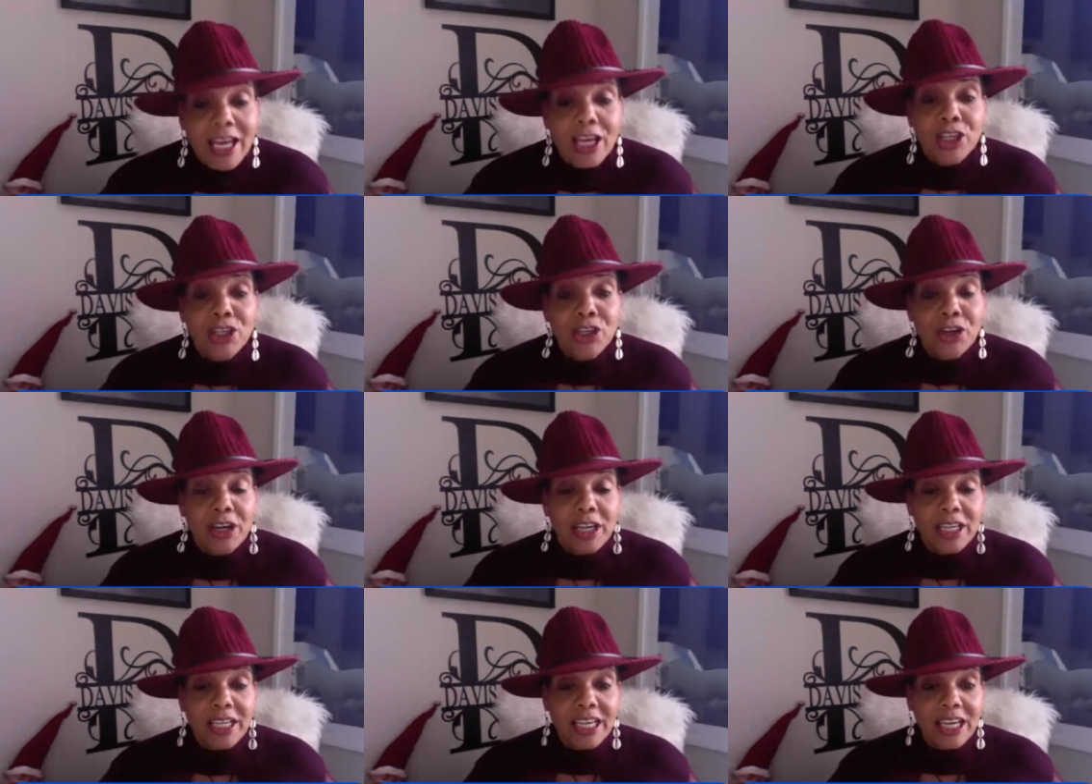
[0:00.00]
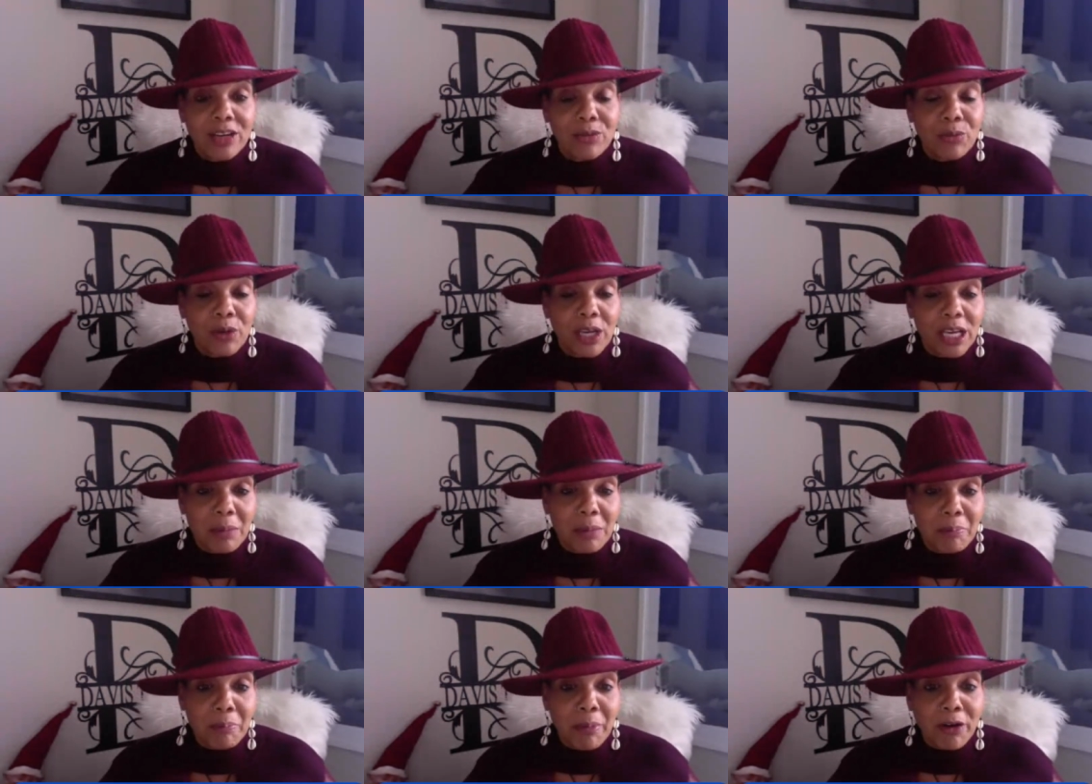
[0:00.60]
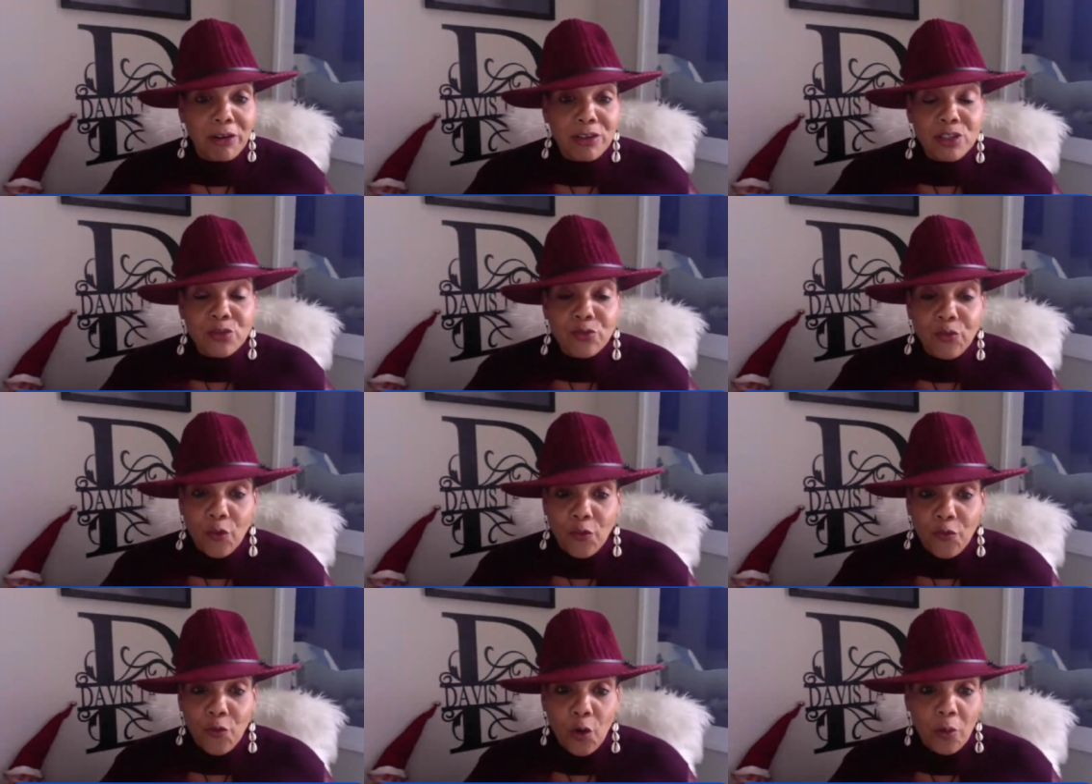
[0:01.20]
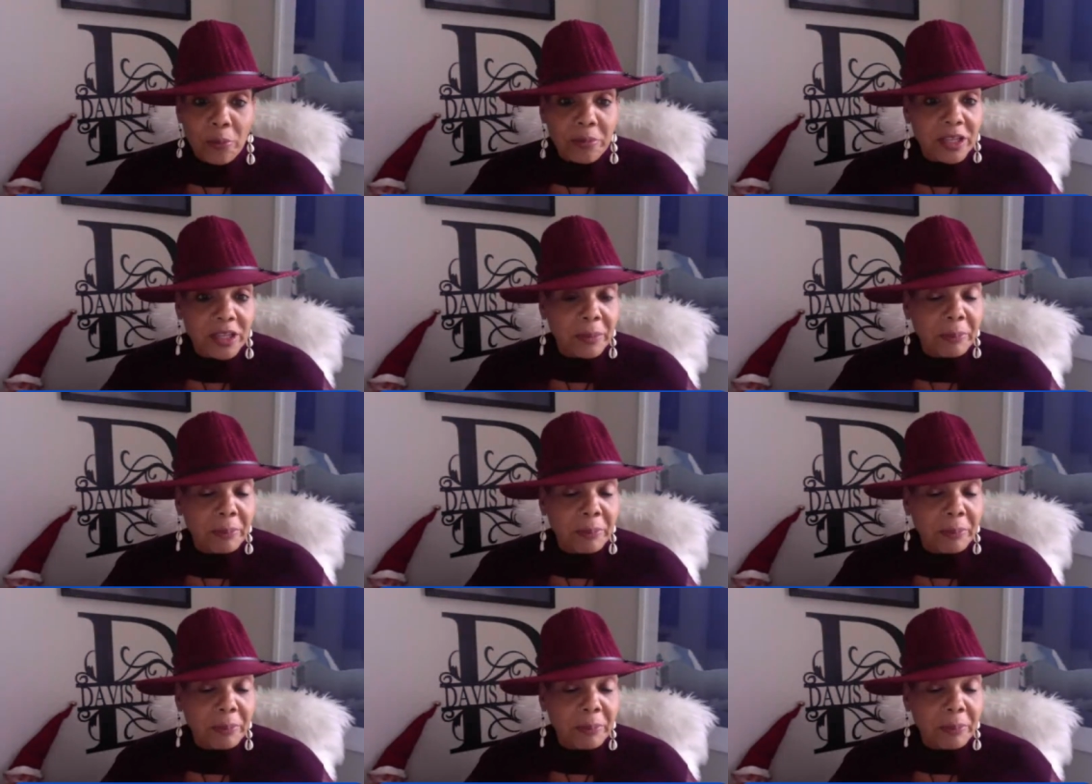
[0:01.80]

You're going to get reimbursed for formula,